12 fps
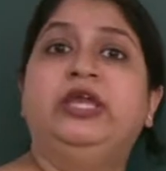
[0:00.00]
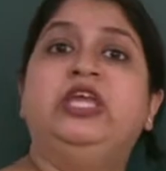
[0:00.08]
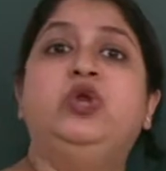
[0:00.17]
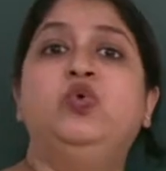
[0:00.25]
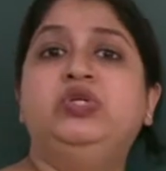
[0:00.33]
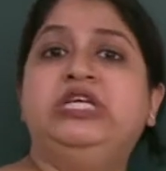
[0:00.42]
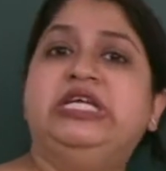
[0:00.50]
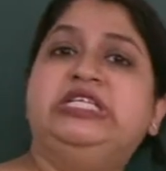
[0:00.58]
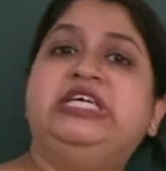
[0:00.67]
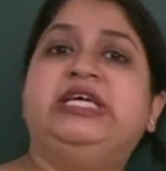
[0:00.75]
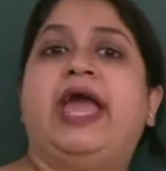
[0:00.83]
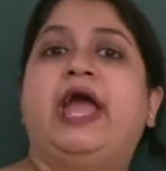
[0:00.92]

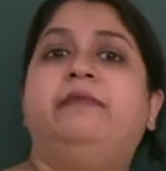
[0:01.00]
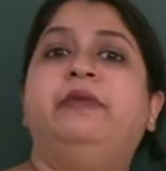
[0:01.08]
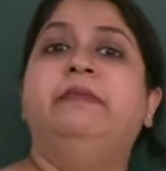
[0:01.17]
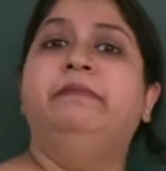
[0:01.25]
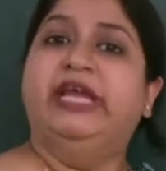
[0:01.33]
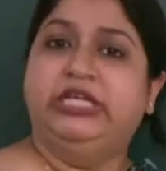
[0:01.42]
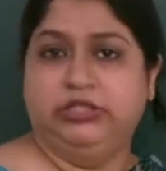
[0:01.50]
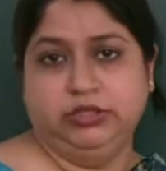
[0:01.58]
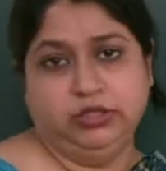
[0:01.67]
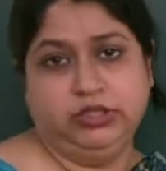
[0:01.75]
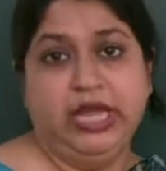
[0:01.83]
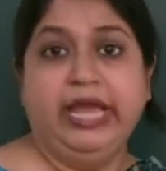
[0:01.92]
utility can be
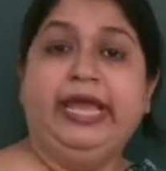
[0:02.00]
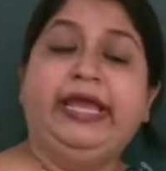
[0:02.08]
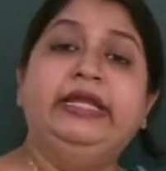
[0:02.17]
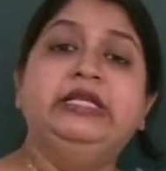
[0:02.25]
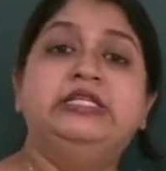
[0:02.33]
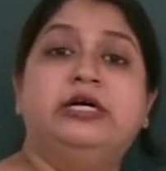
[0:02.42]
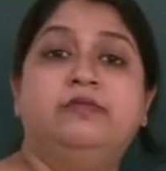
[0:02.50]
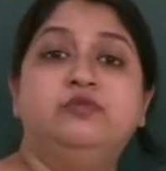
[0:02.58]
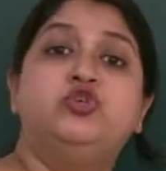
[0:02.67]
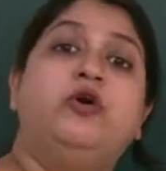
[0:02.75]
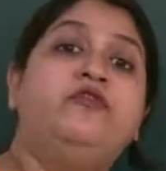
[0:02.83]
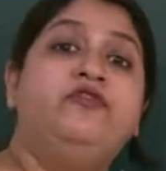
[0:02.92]
measured in terms
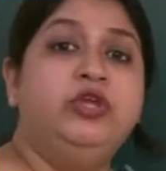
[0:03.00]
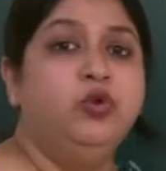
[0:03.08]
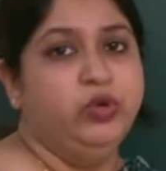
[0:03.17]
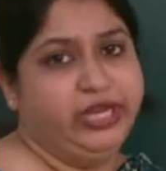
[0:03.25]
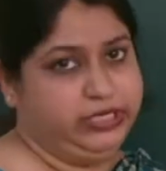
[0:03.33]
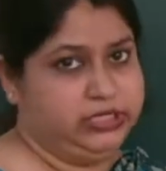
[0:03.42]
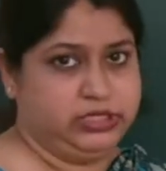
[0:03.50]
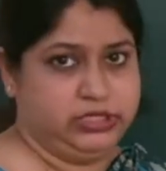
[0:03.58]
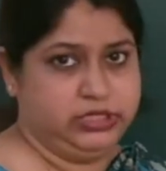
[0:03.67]
of units.